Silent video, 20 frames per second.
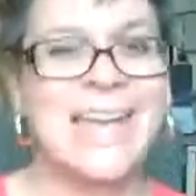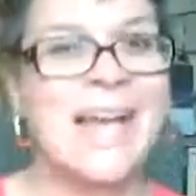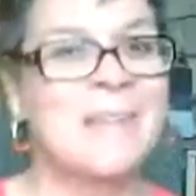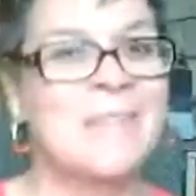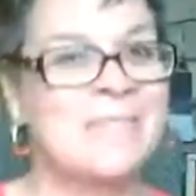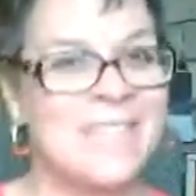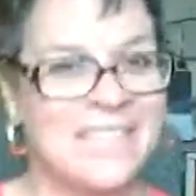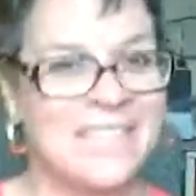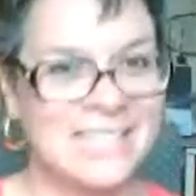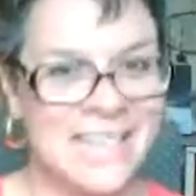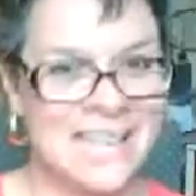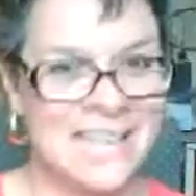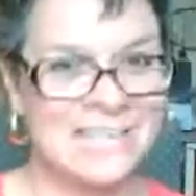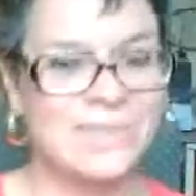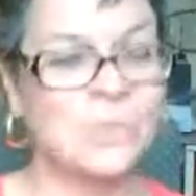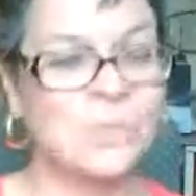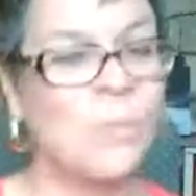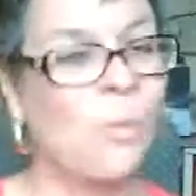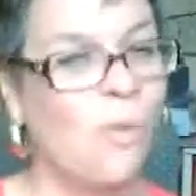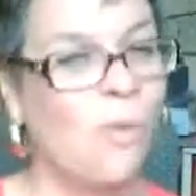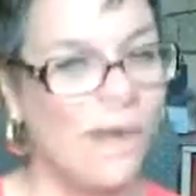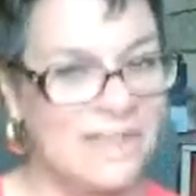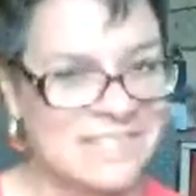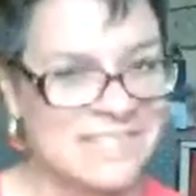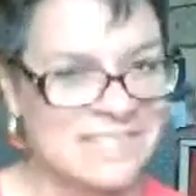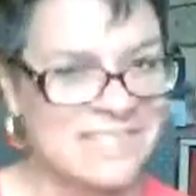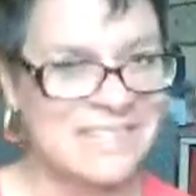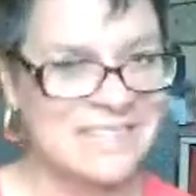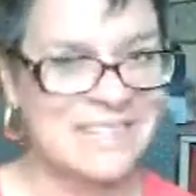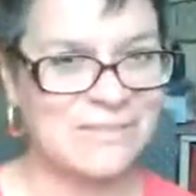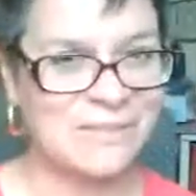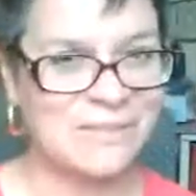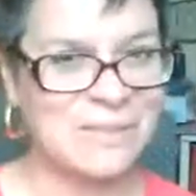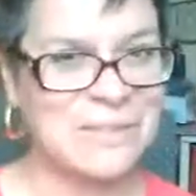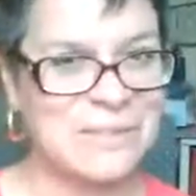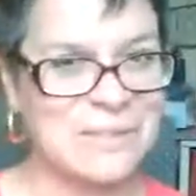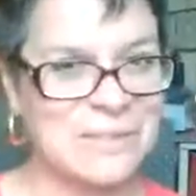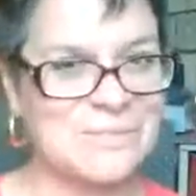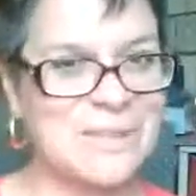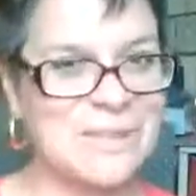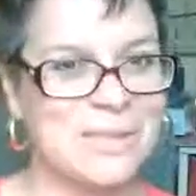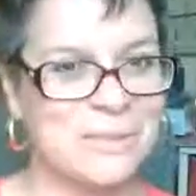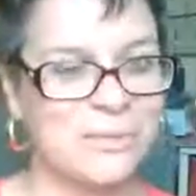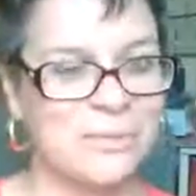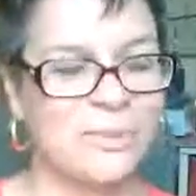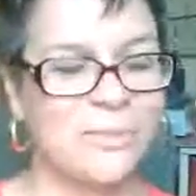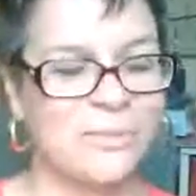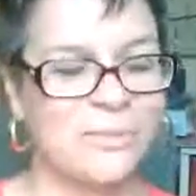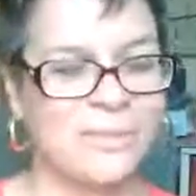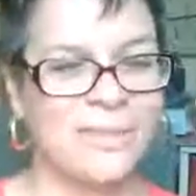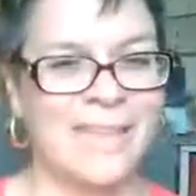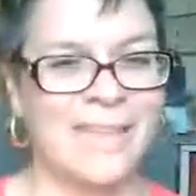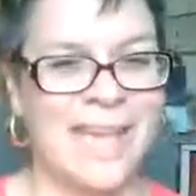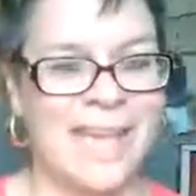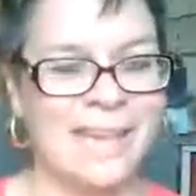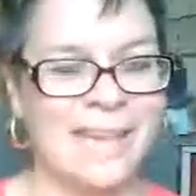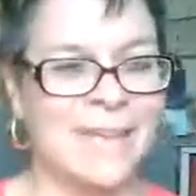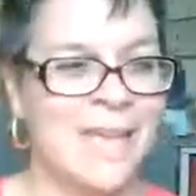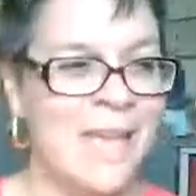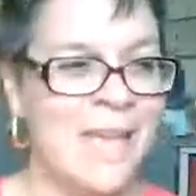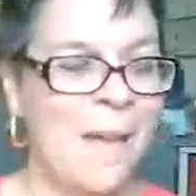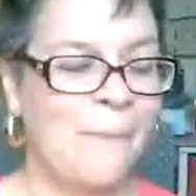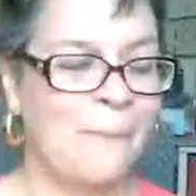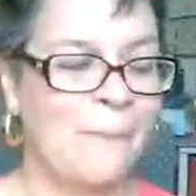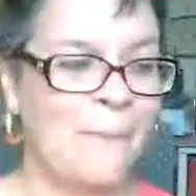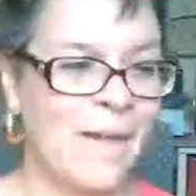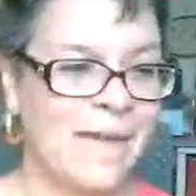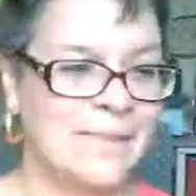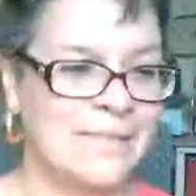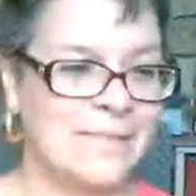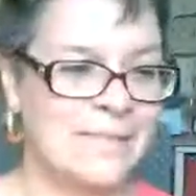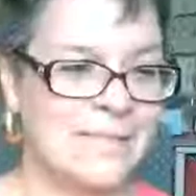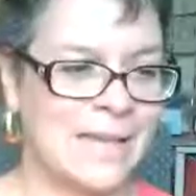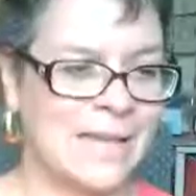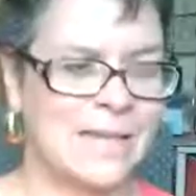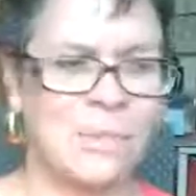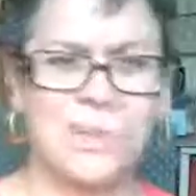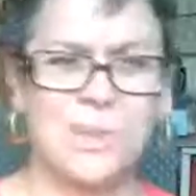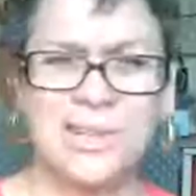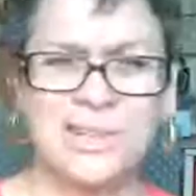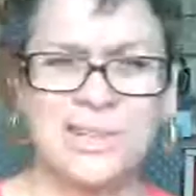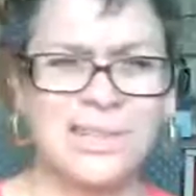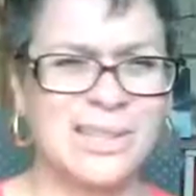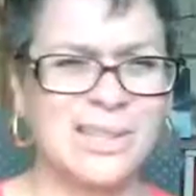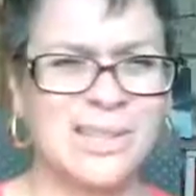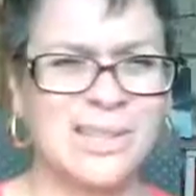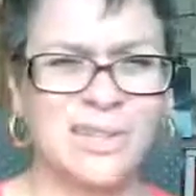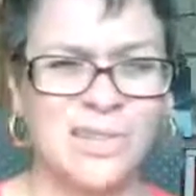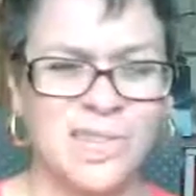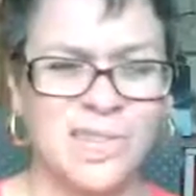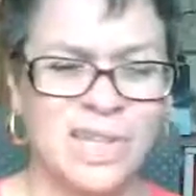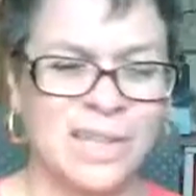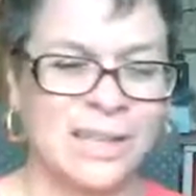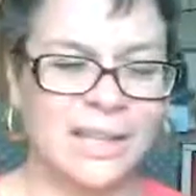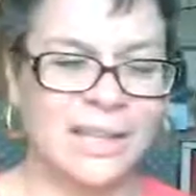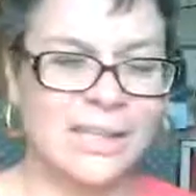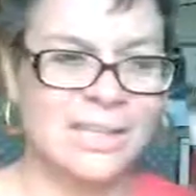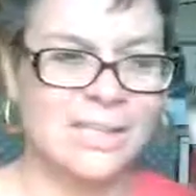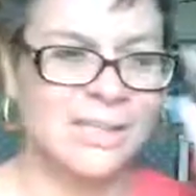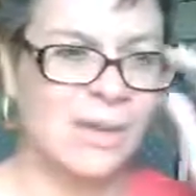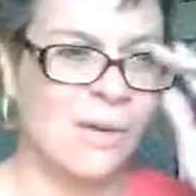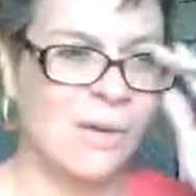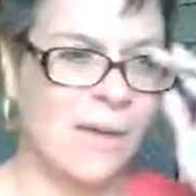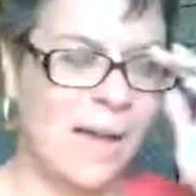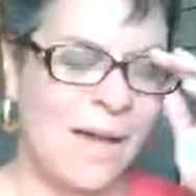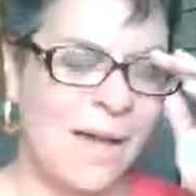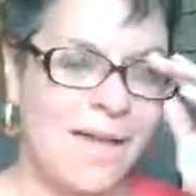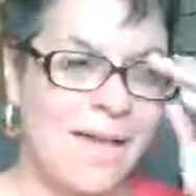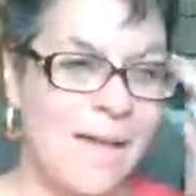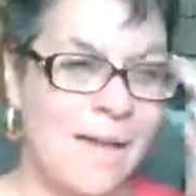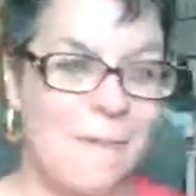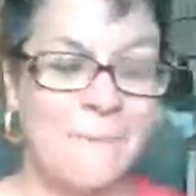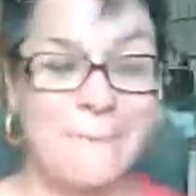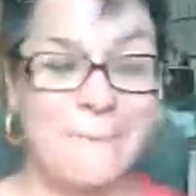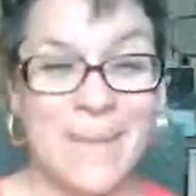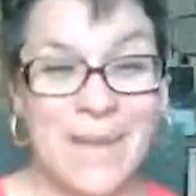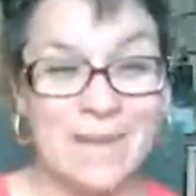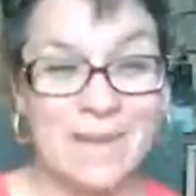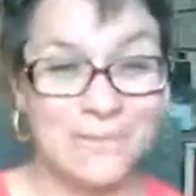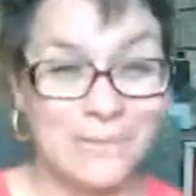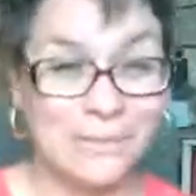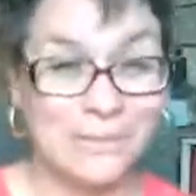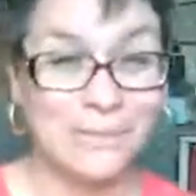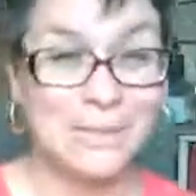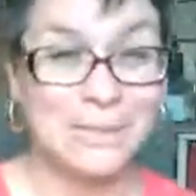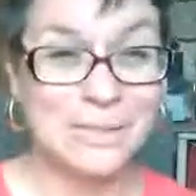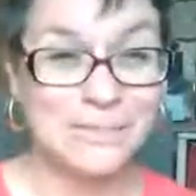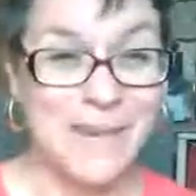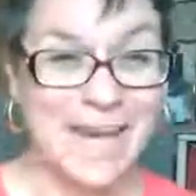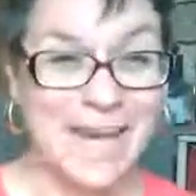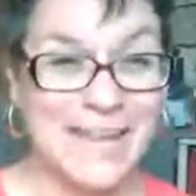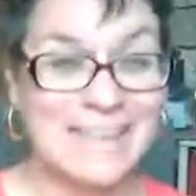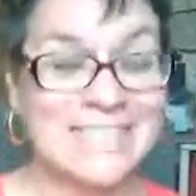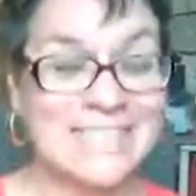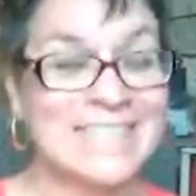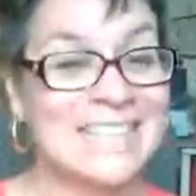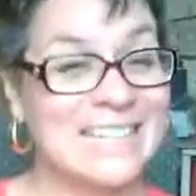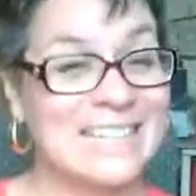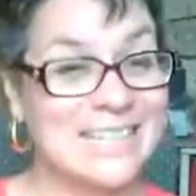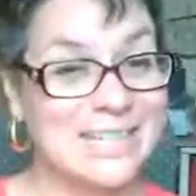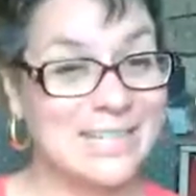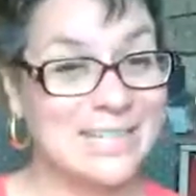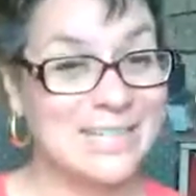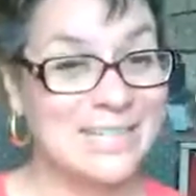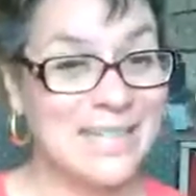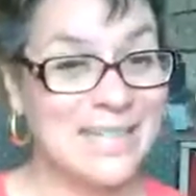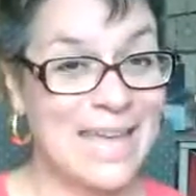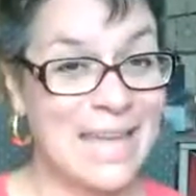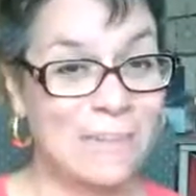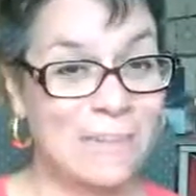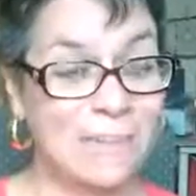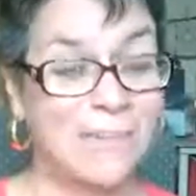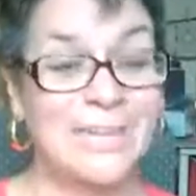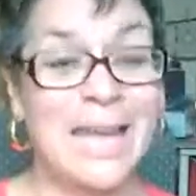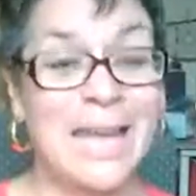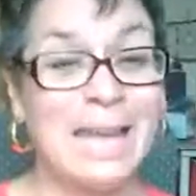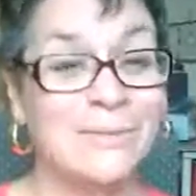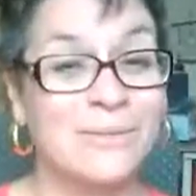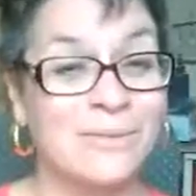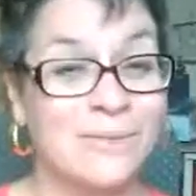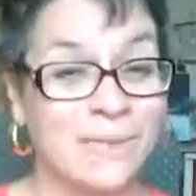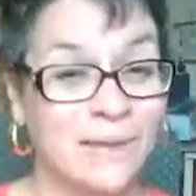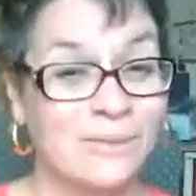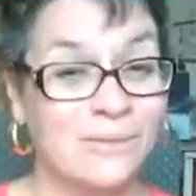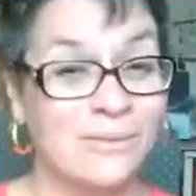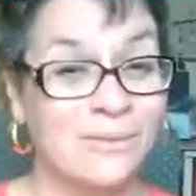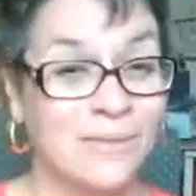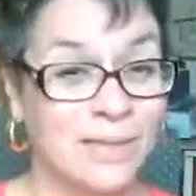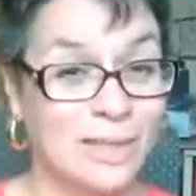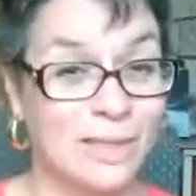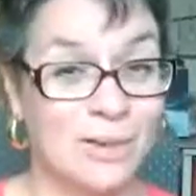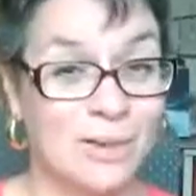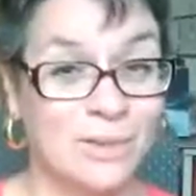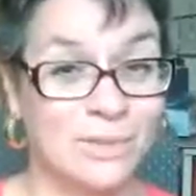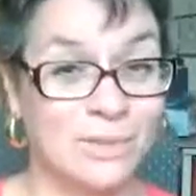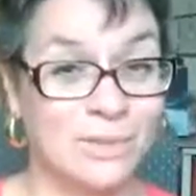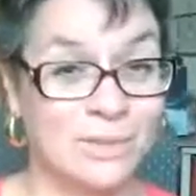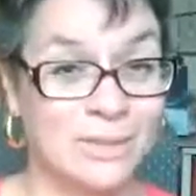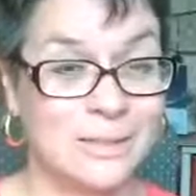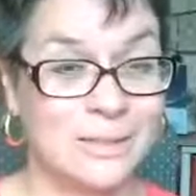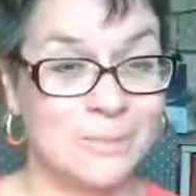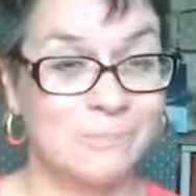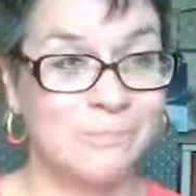The intention was for it to be the room for that, but in the winter it's a little chilly. So my favorite spot is at the kitchen table, and I've done videos